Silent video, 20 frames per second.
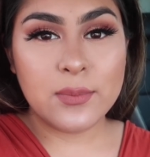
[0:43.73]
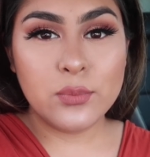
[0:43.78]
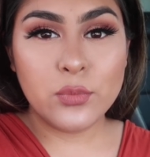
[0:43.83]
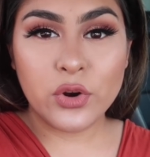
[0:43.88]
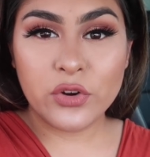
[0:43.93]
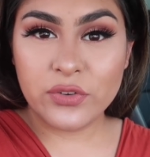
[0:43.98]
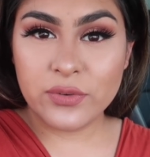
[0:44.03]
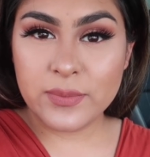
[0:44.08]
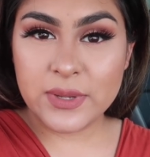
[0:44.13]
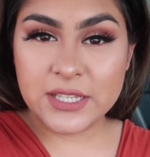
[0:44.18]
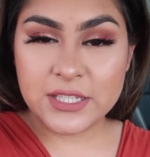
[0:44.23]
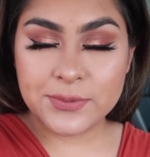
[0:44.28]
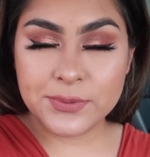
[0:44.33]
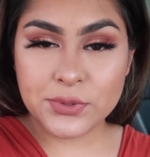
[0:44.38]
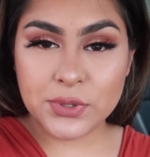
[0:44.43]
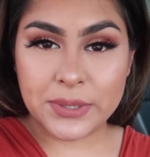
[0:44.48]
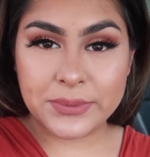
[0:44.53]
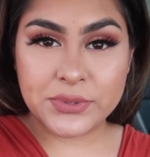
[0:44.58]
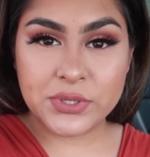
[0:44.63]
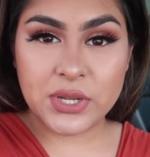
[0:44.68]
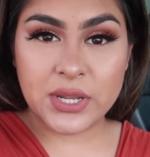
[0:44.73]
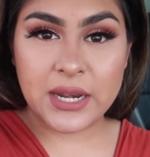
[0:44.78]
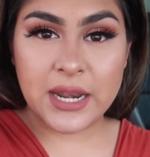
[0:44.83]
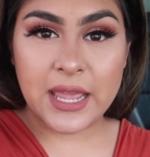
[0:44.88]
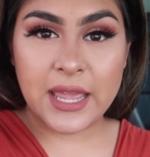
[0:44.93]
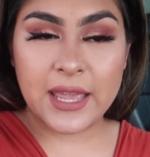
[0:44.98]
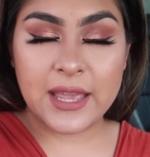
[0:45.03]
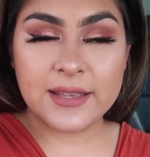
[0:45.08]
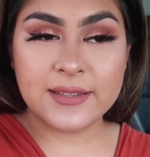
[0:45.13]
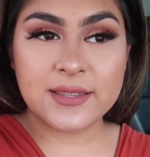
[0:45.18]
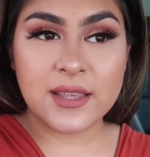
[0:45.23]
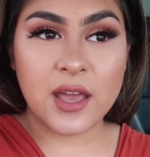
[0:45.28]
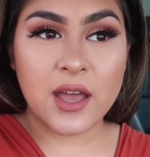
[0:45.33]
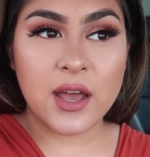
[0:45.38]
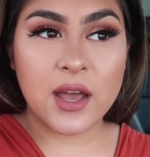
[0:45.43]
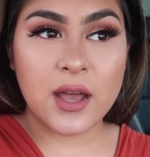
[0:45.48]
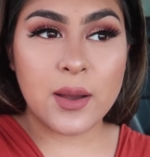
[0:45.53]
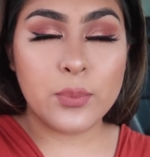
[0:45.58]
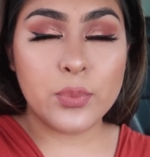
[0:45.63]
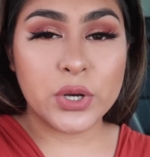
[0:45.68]
Morphe Me subscription is
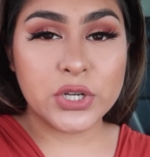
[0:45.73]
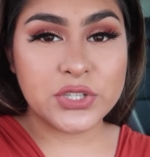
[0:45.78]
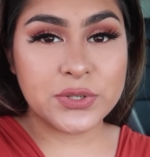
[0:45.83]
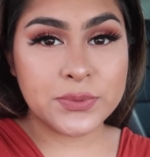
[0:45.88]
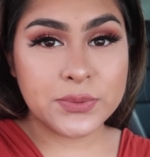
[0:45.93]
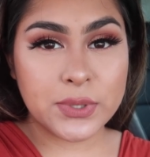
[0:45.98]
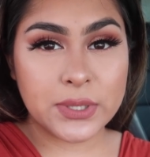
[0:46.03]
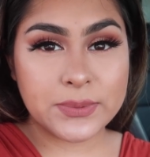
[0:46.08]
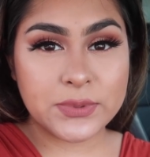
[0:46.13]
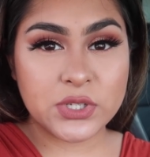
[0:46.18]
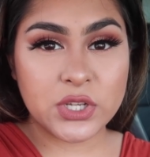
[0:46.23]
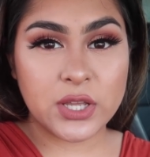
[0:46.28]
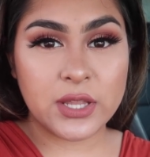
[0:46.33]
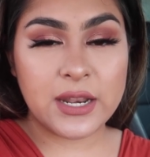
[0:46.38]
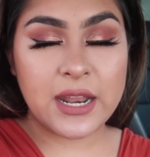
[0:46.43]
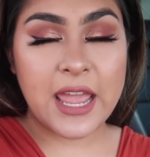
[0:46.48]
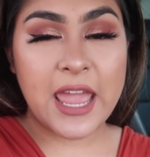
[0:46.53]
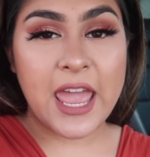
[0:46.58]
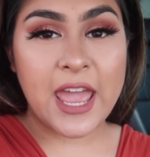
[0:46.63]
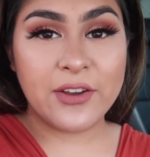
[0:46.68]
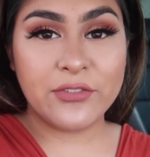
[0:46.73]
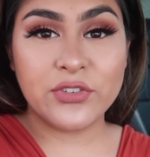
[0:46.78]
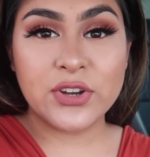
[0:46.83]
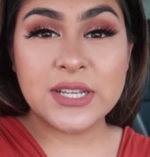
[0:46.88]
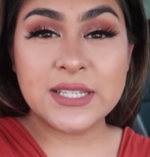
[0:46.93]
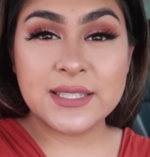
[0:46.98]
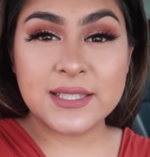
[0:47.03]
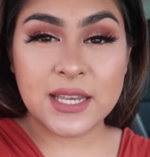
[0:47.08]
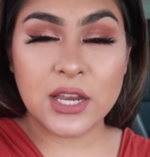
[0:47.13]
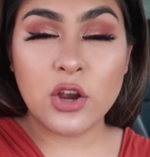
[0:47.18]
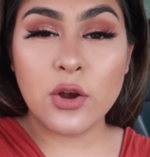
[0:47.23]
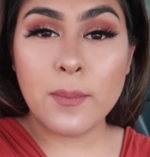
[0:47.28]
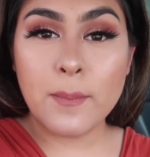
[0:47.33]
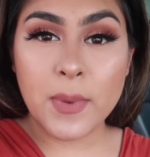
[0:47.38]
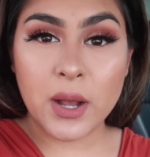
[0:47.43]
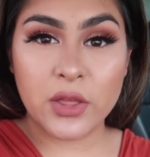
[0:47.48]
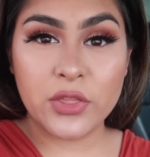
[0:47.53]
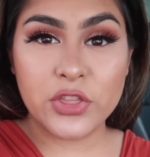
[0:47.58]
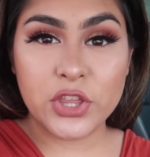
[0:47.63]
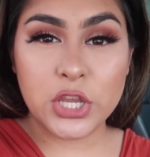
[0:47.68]
a brush subscription. Every single
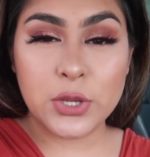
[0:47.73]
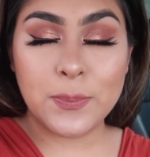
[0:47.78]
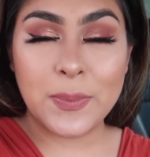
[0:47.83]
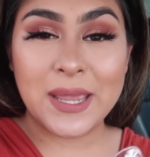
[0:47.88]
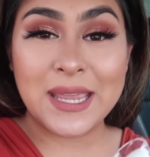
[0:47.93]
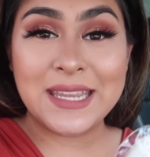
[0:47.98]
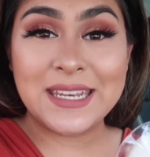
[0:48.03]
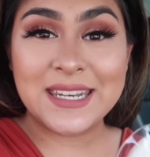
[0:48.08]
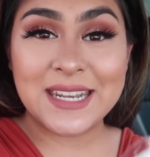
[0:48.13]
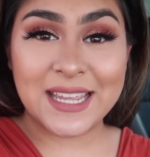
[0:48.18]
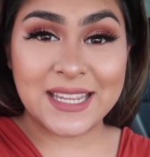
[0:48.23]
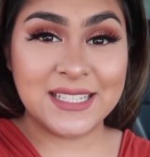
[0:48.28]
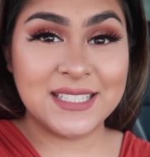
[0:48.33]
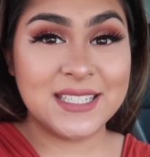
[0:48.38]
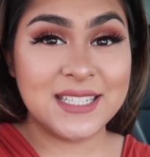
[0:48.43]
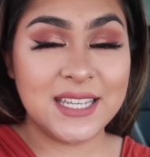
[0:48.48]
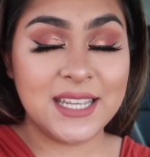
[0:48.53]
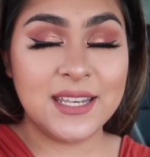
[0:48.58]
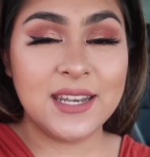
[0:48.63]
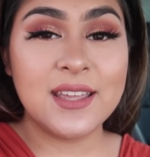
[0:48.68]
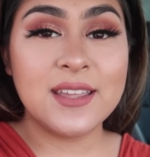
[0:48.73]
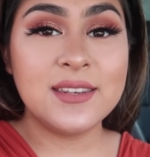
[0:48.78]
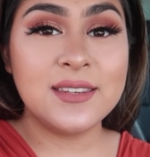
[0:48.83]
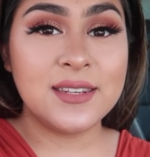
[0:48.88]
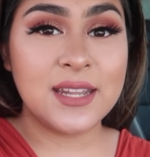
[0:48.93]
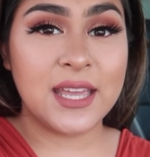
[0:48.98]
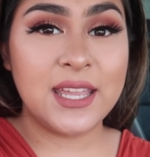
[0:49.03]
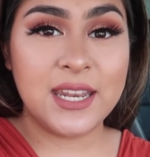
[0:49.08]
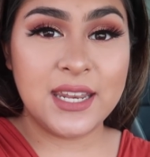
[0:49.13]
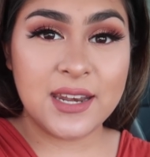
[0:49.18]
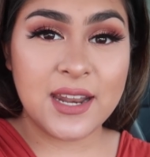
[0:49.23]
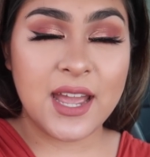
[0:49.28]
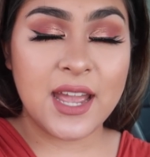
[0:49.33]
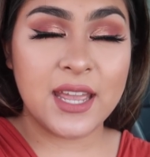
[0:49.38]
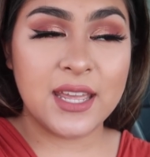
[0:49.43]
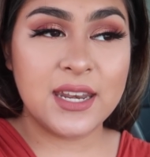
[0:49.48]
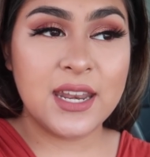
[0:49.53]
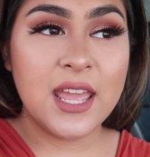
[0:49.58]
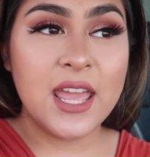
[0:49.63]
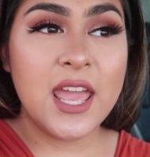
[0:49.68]
month you pay
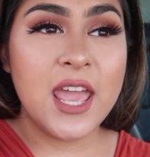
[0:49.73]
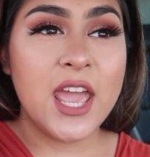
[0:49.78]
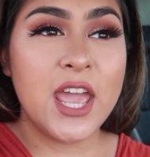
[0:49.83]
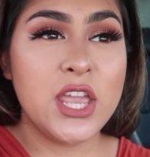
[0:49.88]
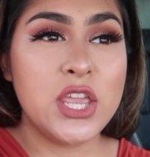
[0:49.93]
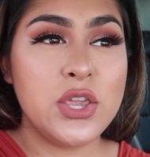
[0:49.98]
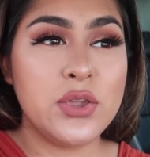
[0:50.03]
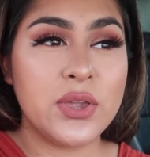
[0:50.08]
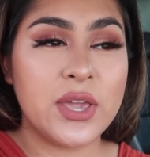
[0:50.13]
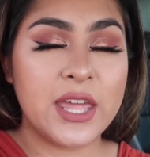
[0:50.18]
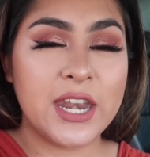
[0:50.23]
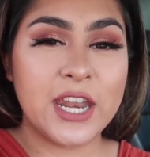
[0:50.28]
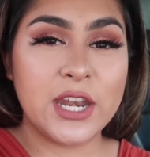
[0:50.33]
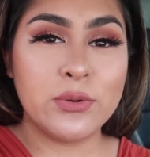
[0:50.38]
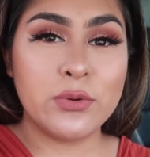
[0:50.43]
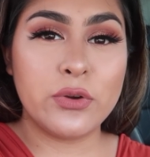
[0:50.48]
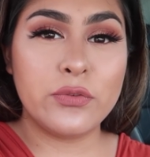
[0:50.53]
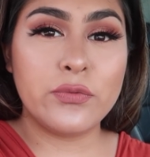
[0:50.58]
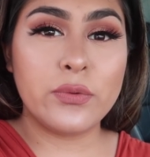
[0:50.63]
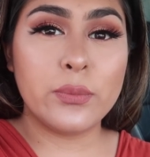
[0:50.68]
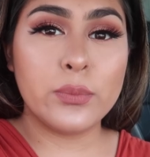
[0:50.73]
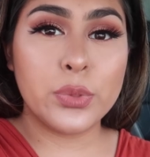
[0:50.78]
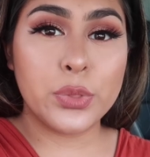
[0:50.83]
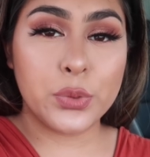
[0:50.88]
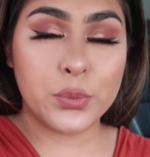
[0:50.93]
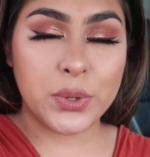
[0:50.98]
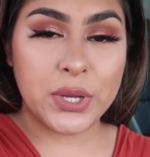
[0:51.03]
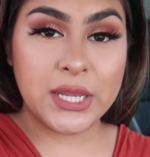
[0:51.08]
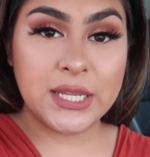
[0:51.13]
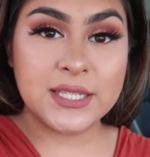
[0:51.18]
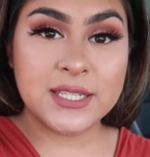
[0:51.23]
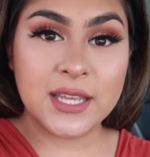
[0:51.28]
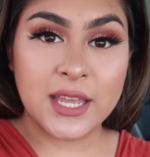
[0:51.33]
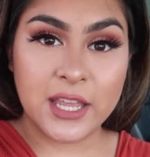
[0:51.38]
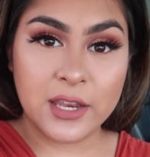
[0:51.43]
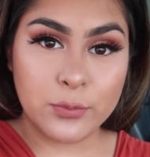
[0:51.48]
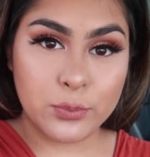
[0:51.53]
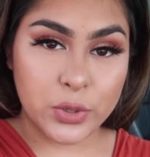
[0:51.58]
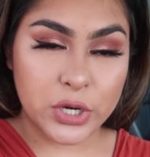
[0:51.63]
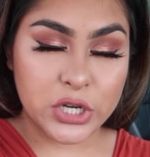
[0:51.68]
$19.99 and you get anywhere from three to
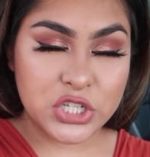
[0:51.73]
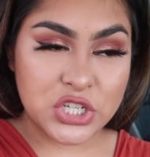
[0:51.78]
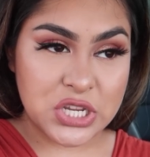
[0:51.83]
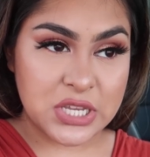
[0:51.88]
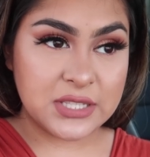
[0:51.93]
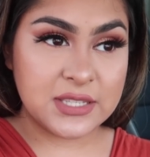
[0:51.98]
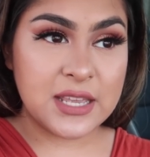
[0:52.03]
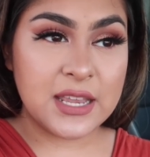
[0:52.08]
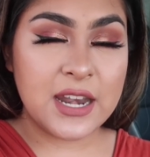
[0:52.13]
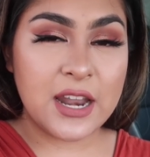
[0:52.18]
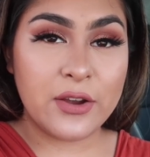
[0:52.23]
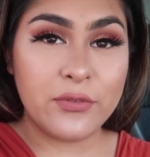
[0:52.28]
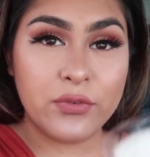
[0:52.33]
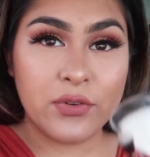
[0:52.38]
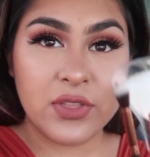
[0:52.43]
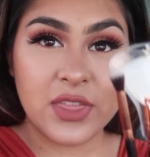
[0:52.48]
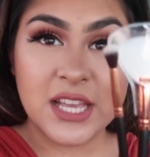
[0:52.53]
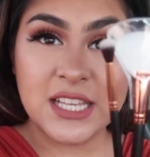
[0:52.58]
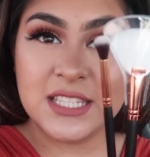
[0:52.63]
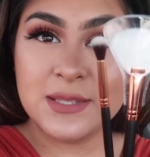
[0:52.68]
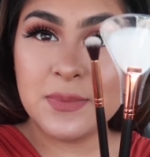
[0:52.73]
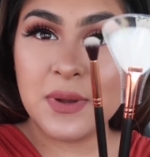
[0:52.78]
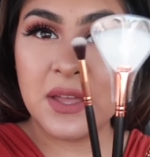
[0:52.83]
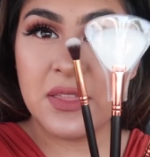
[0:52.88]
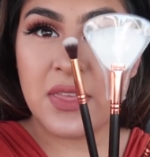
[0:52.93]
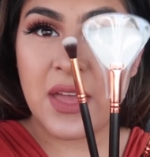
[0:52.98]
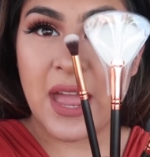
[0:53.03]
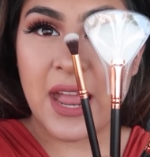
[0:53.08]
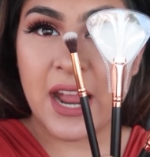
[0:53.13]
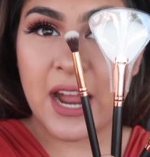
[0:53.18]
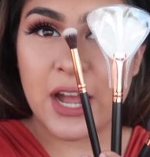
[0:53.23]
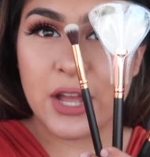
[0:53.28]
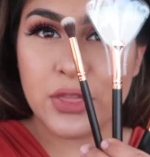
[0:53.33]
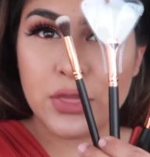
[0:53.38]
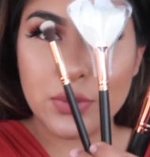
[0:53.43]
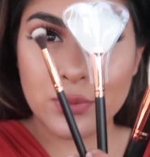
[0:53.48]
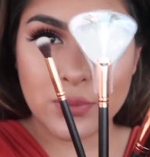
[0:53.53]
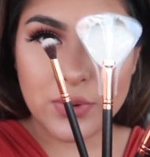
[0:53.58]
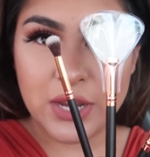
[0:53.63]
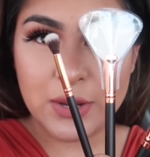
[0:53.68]
eight brushes. And now for this month, I got
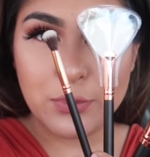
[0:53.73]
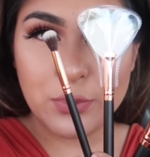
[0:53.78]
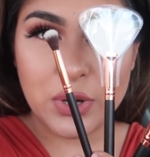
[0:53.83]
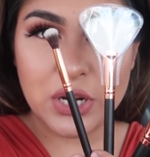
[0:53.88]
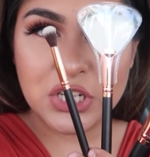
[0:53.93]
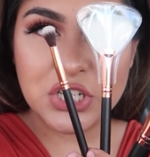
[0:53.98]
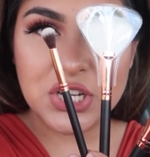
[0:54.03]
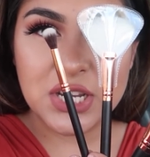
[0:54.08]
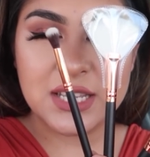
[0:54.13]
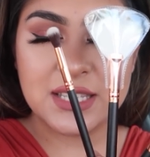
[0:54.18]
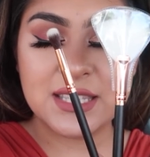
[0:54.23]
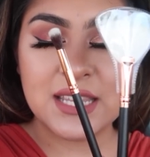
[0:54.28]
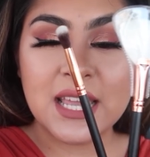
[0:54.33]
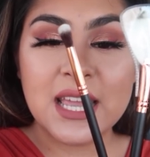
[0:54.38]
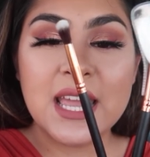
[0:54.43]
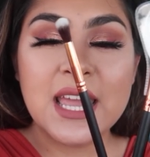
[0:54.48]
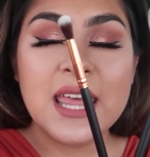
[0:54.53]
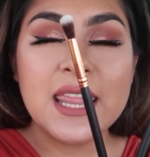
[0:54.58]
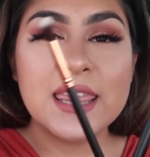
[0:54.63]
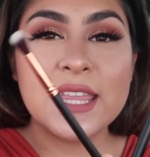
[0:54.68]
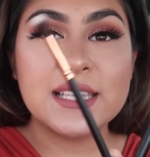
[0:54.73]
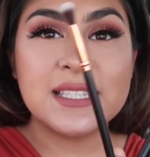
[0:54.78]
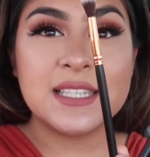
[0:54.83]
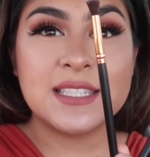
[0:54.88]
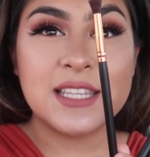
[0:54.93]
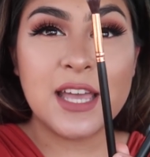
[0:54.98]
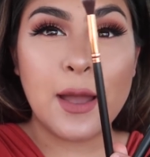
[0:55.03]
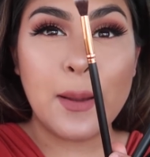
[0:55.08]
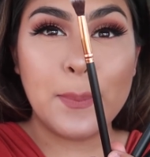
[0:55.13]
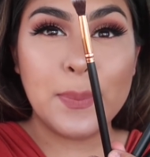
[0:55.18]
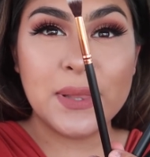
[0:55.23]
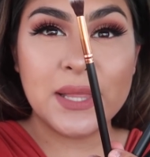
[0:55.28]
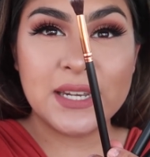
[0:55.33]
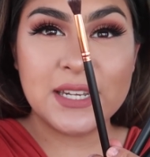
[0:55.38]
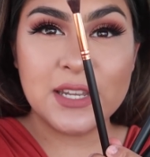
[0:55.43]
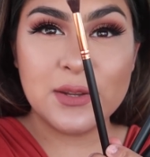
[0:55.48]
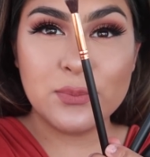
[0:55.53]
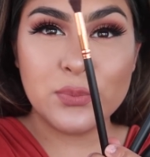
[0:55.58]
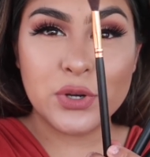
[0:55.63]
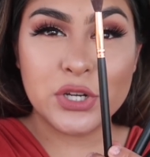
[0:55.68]
three brushes. This is a
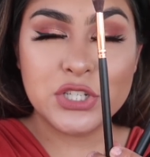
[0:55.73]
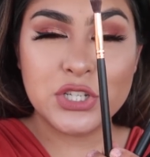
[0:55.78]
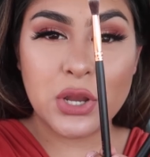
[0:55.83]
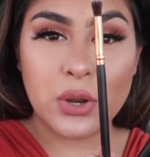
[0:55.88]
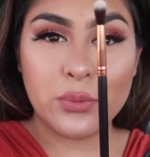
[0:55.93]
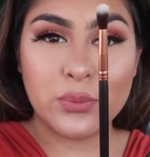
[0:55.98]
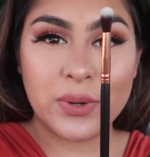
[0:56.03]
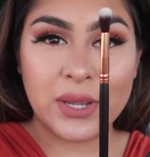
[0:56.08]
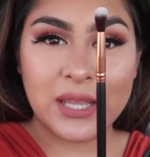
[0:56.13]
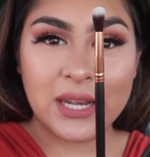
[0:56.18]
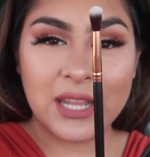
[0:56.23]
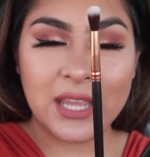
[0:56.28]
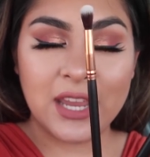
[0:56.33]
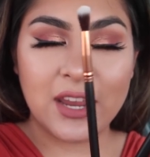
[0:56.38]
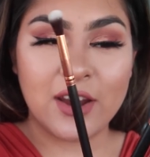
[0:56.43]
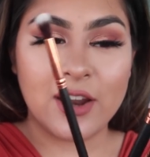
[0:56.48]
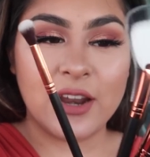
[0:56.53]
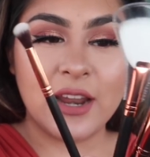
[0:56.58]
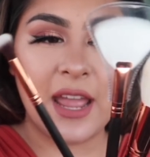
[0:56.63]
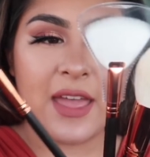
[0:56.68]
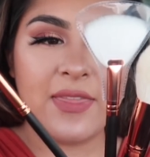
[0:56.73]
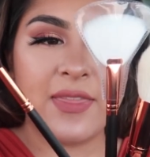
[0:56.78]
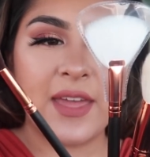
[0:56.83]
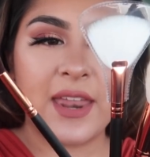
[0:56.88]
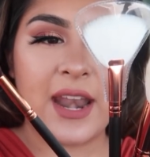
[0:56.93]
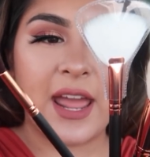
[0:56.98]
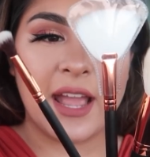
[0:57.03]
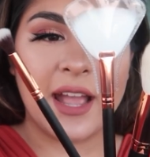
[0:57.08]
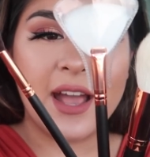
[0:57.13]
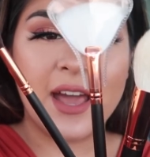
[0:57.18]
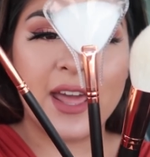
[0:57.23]
blending brush right here. And then I